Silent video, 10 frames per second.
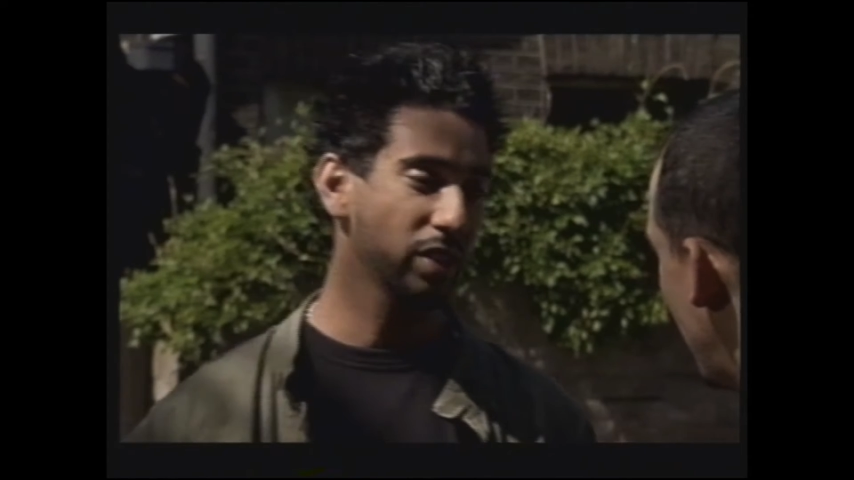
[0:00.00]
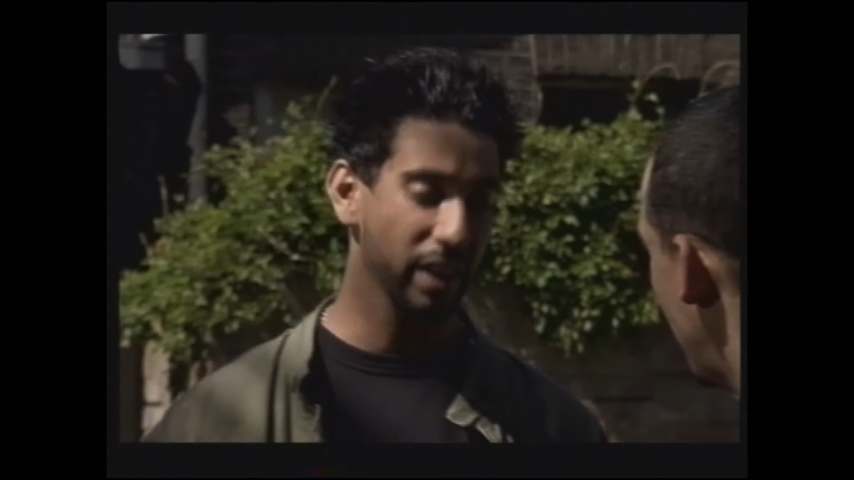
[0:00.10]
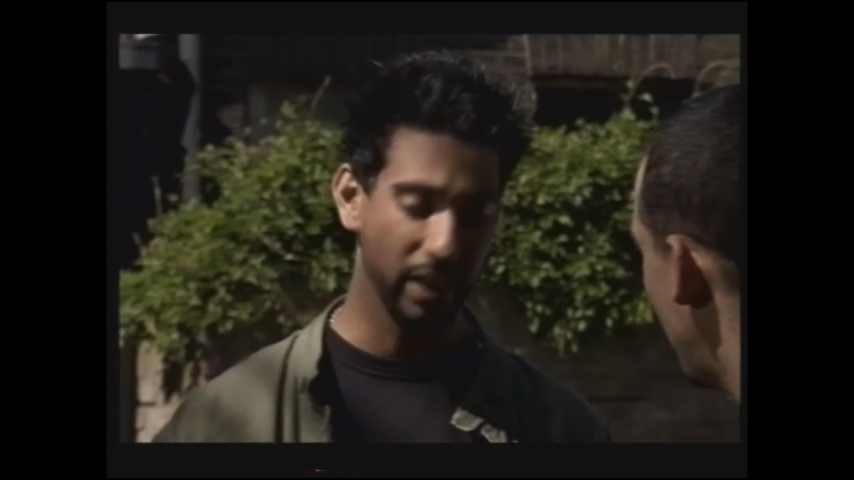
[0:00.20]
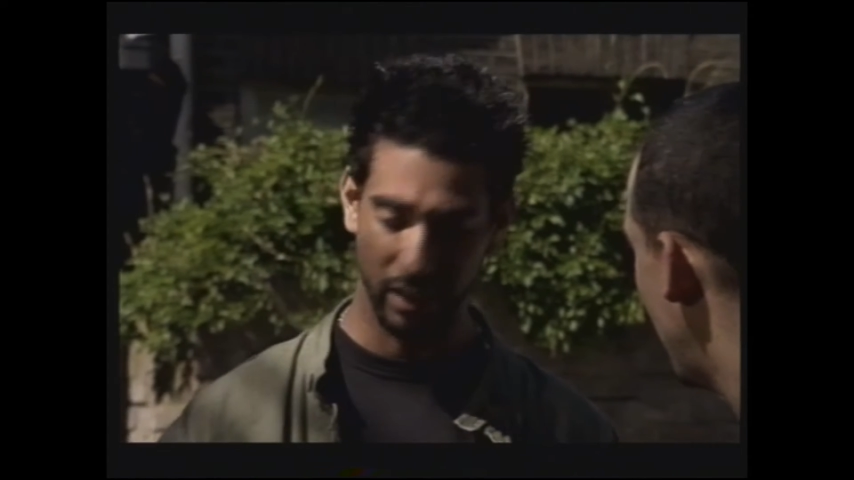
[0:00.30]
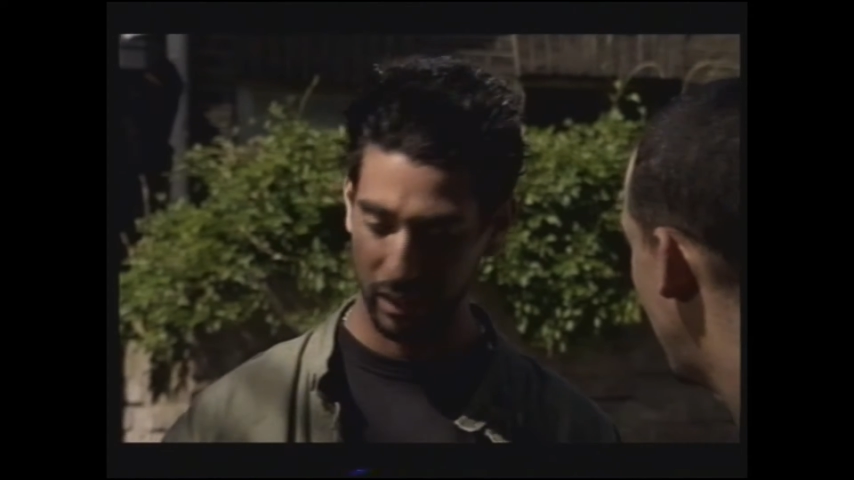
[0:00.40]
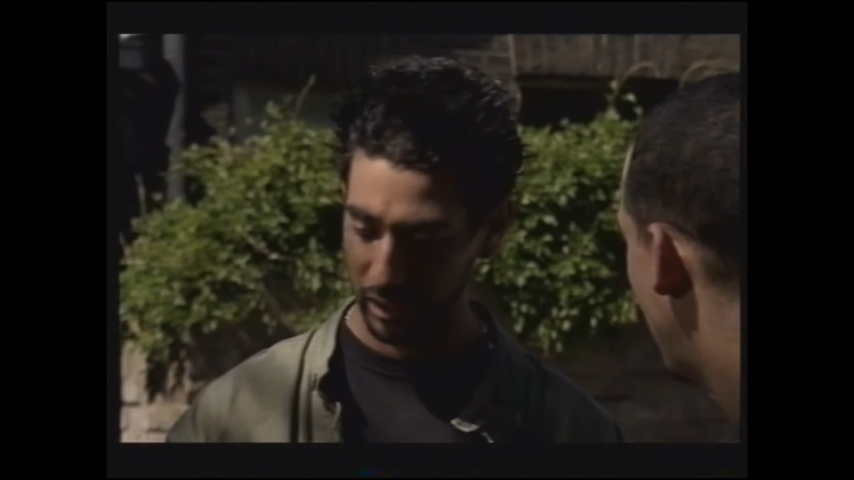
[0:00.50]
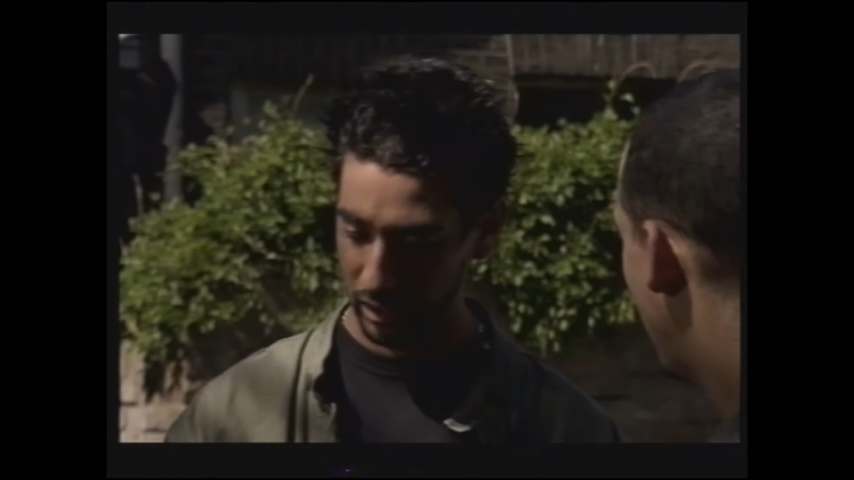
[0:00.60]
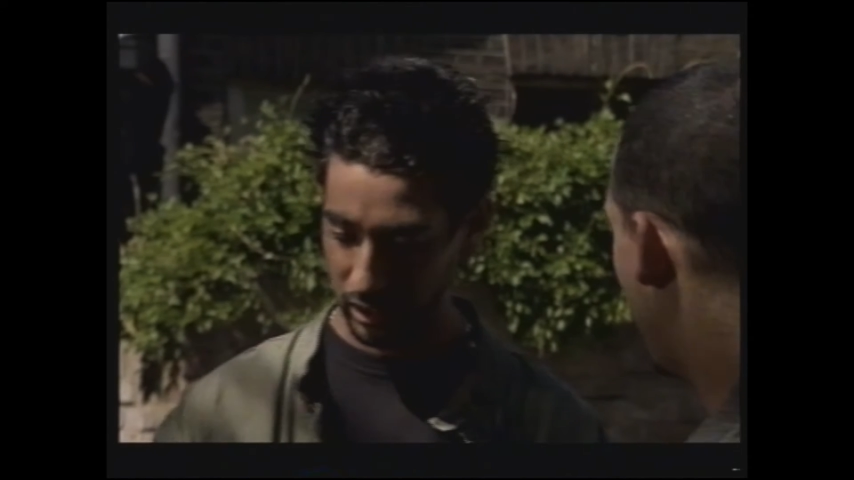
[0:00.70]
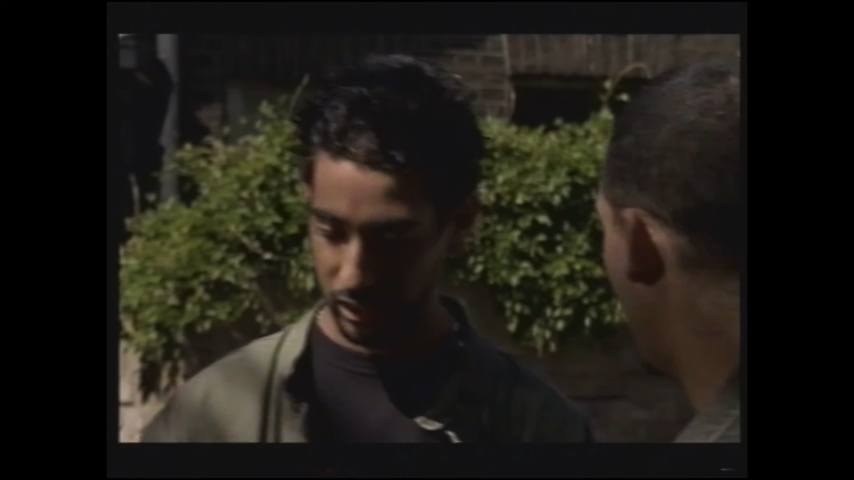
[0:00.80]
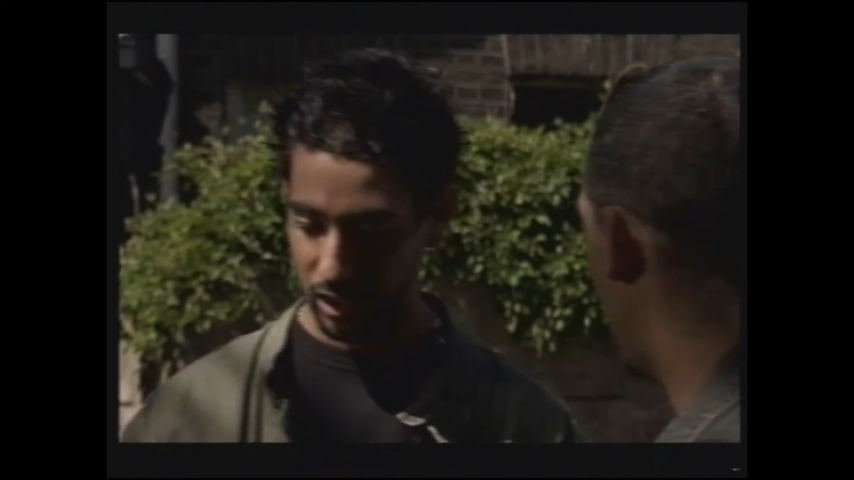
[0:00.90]
T,
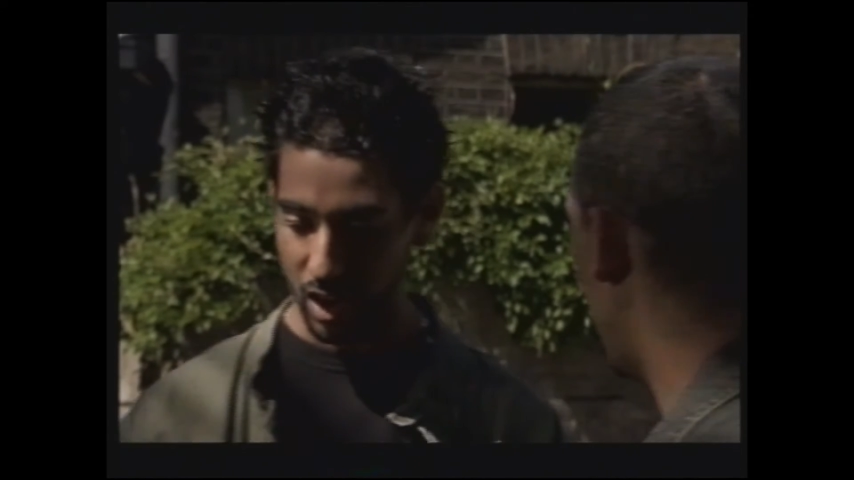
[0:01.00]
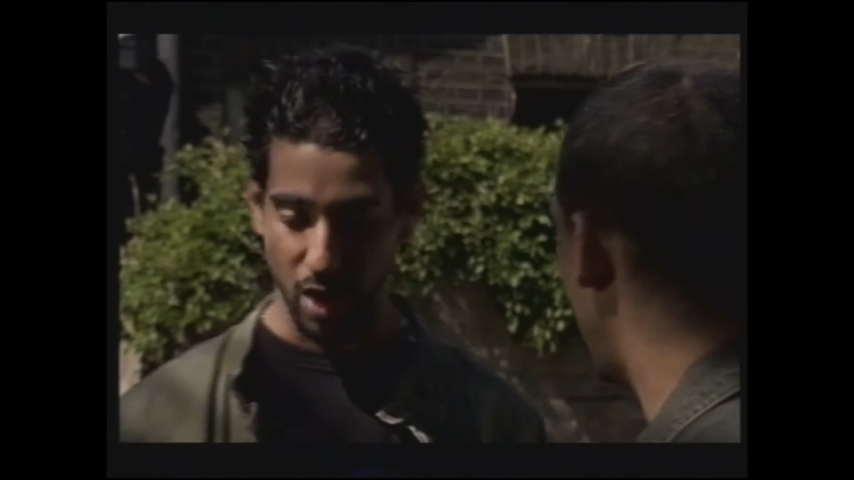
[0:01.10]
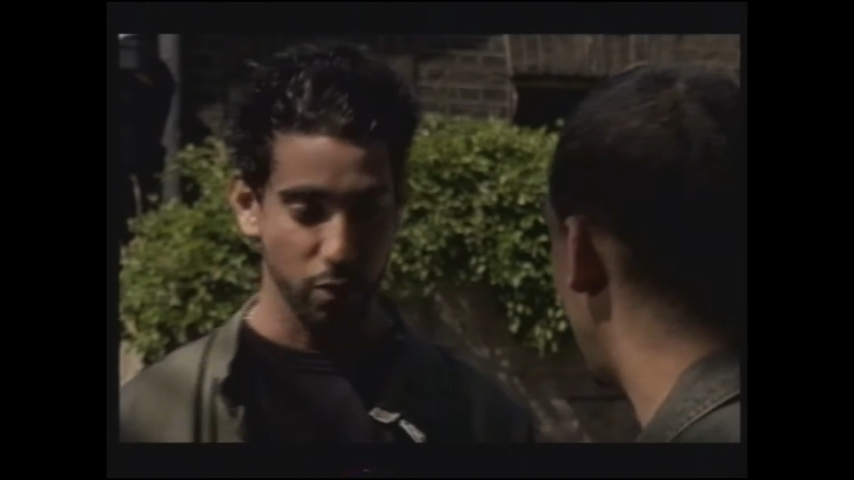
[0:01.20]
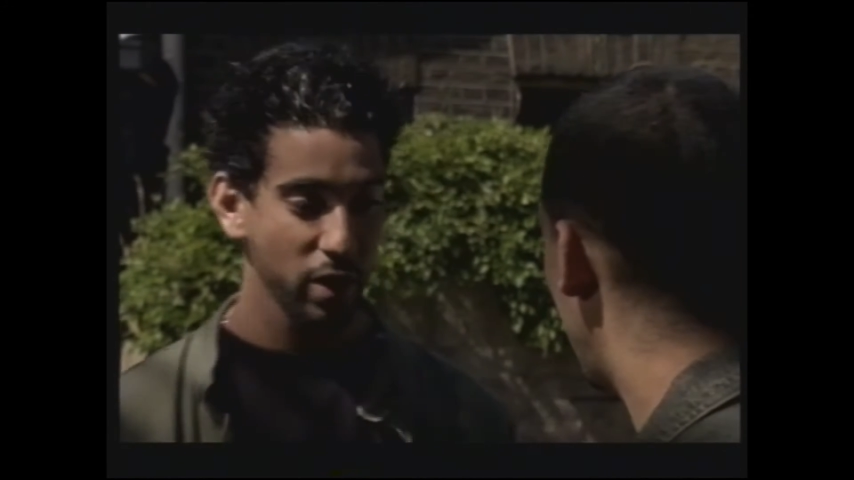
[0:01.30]
I